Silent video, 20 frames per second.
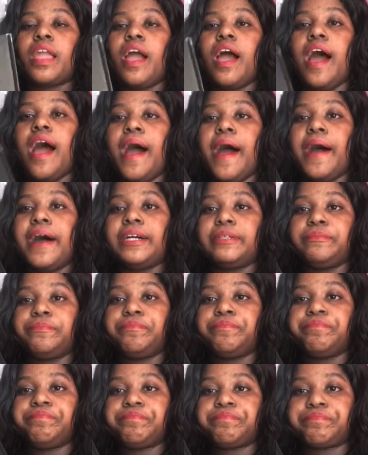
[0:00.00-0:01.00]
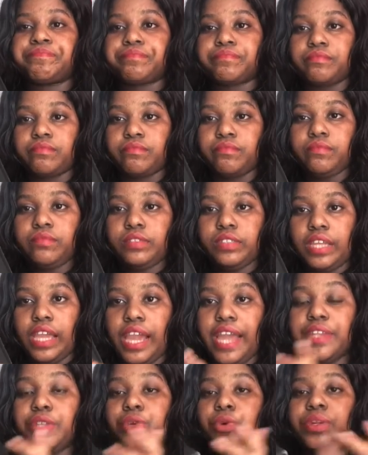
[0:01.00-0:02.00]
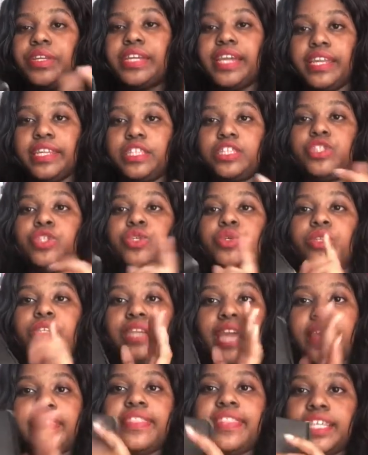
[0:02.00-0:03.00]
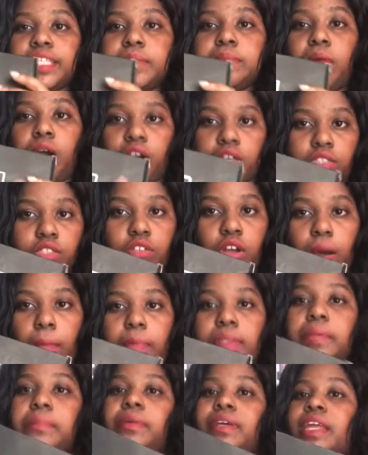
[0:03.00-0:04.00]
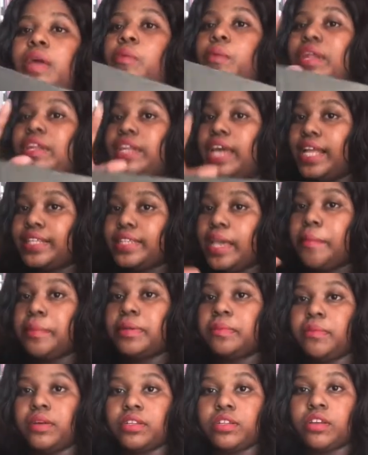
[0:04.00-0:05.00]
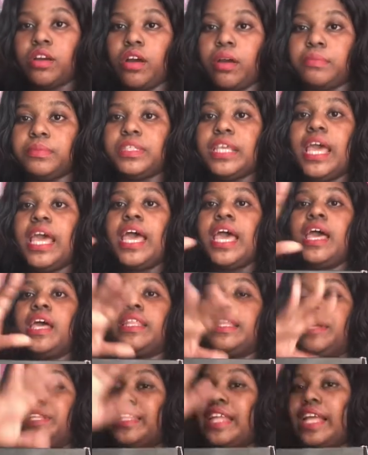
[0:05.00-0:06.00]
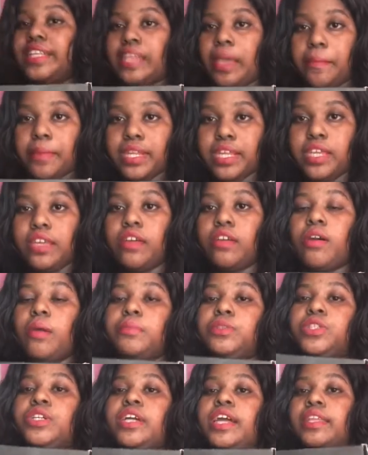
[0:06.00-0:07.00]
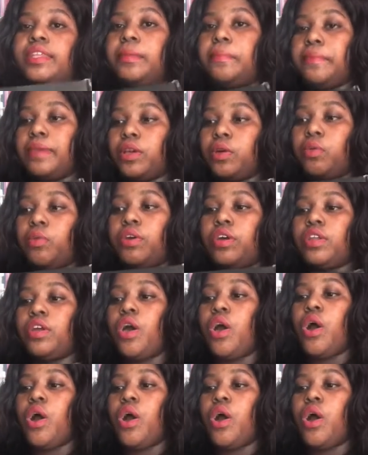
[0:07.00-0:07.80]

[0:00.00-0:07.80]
And you only get it, so you'll get this box normally, but then when that time of the month comes, then that time of the year comes, you'll get the bigger one.